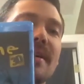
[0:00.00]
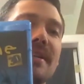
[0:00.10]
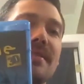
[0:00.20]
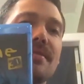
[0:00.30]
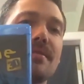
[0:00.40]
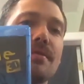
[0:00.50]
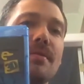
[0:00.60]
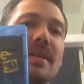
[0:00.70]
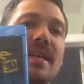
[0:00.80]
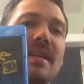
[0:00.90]
it in
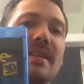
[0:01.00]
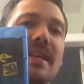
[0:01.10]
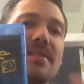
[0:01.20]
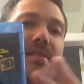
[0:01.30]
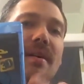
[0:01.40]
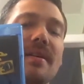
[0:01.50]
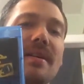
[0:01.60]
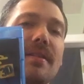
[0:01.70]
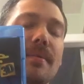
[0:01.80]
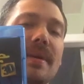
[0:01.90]
2D and then saw it
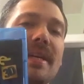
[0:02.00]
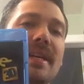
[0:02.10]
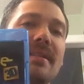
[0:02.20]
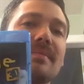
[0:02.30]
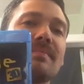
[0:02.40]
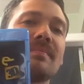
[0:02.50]
in 3D,